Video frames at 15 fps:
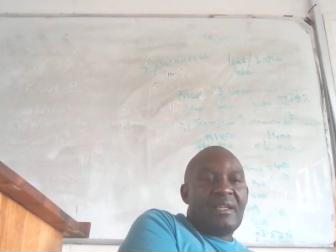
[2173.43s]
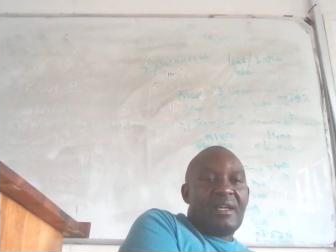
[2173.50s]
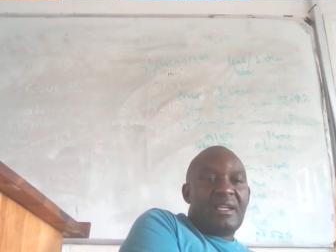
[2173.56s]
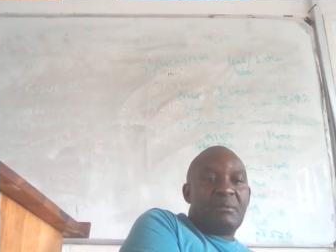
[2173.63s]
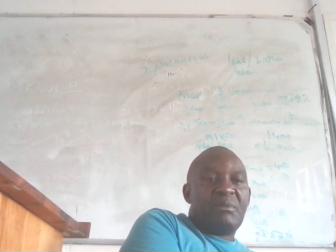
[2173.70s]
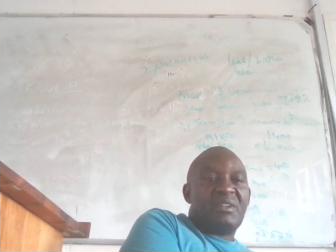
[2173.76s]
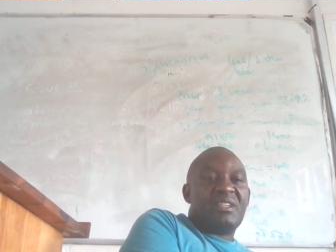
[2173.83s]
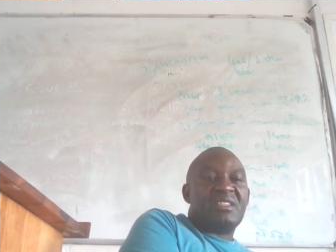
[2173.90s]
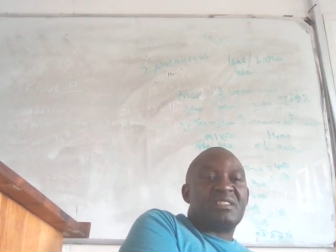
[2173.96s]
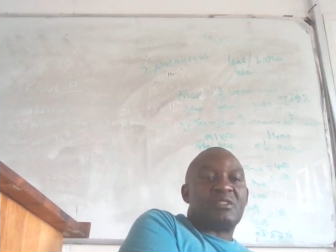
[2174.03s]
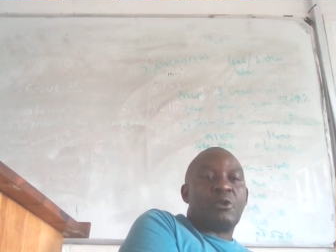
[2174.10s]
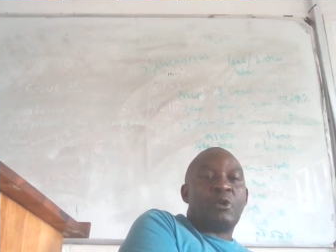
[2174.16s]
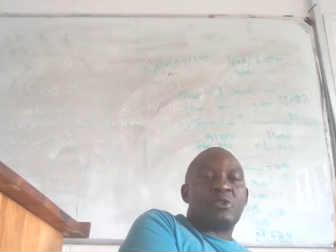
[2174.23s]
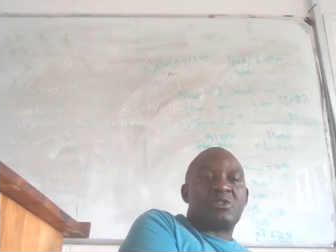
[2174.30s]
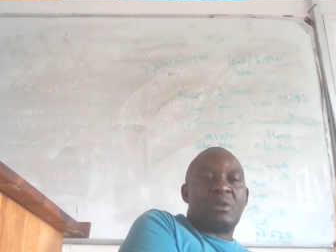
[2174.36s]
And money is
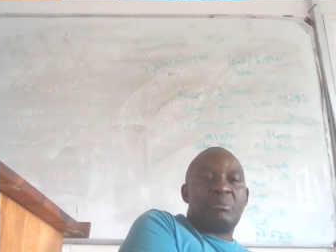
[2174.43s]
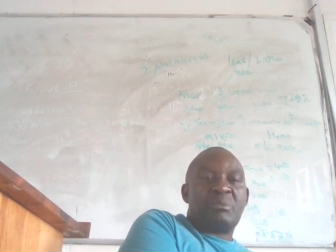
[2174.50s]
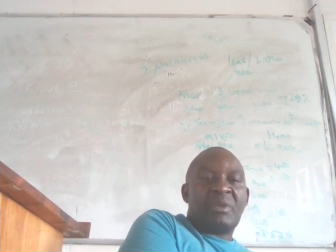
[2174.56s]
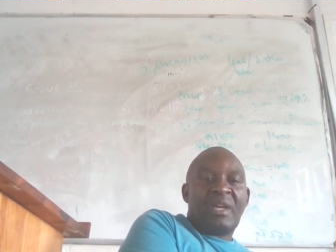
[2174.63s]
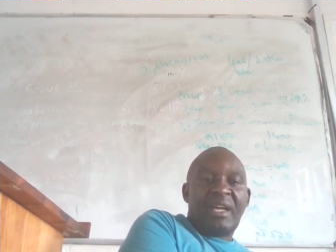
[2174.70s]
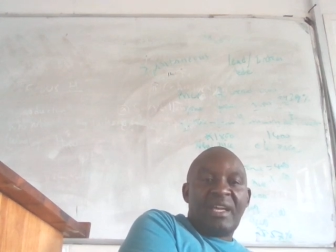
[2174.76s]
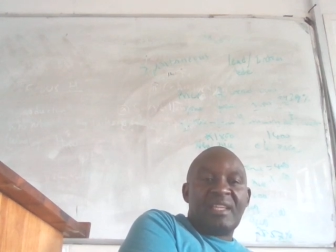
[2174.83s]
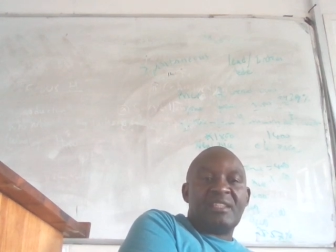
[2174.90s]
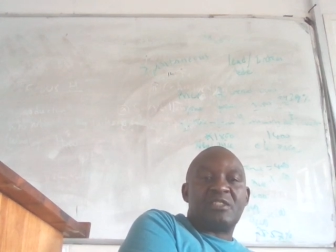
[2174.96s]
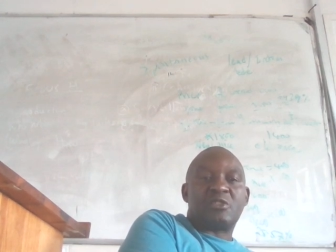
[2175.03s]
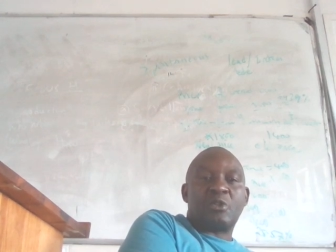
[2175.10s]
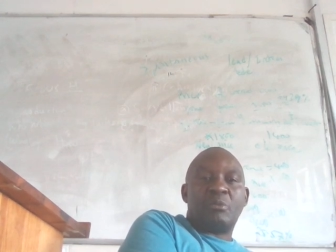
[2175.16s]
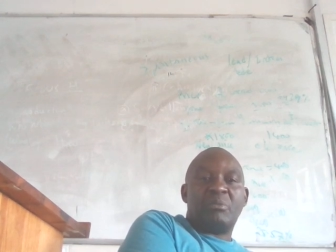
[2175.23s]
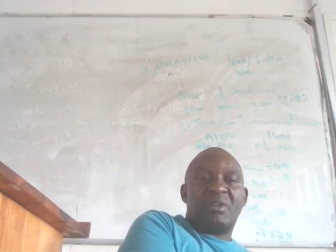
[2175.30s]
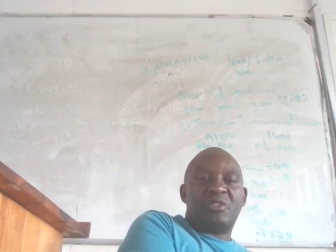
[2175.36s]
also behind
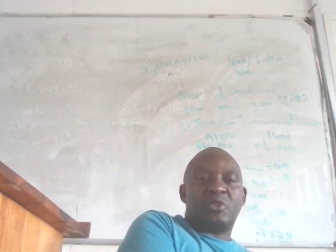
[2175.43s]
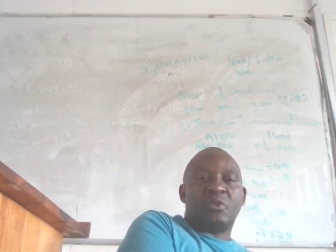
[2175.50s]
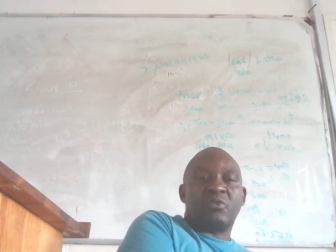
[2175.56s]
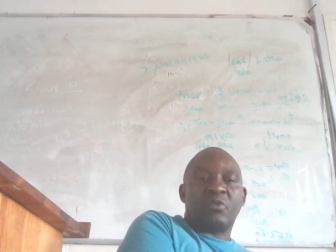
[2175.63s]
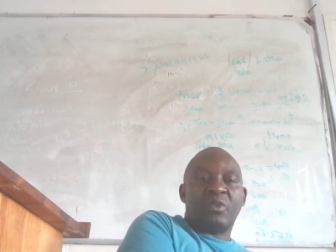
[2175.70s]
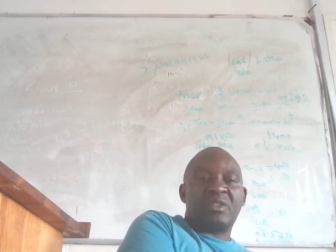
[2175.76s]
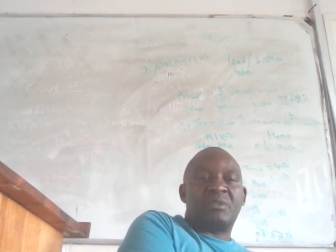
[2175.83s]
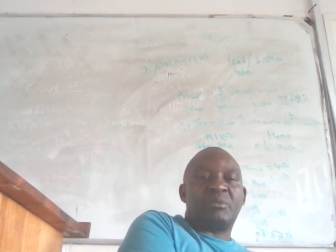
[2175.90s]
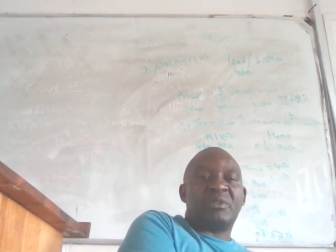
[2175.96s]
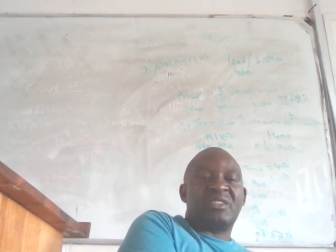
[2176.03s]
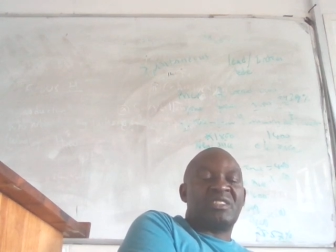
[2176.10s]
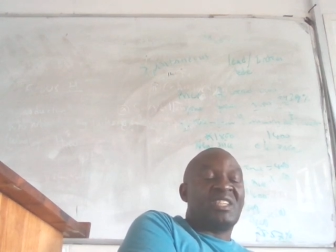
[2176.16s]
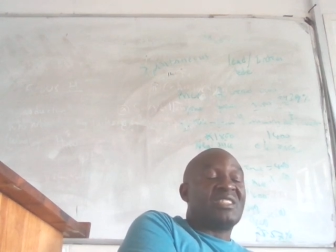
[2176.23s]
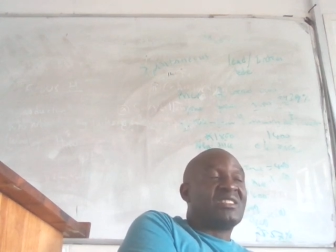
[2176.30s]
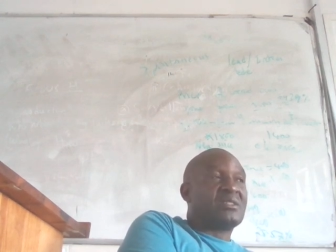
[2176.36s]
so much of what
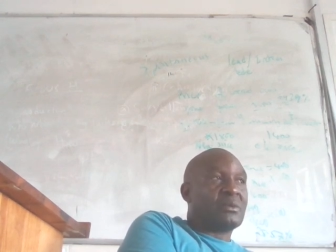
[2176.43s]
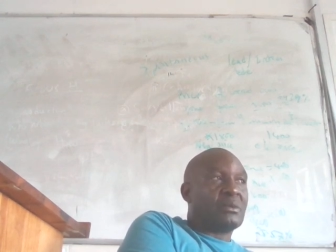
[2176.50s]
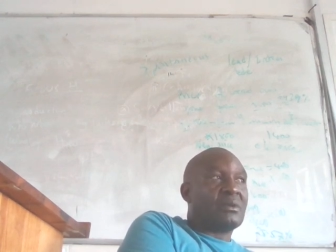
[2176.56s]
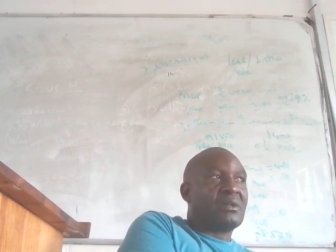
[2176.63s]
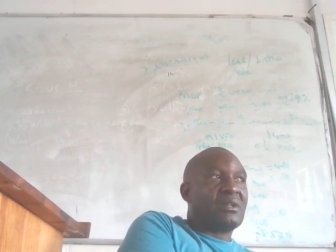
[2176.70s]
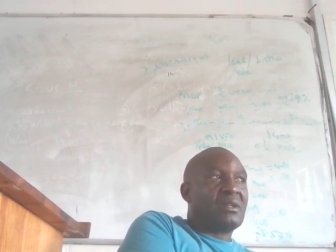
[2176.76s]
politicians do.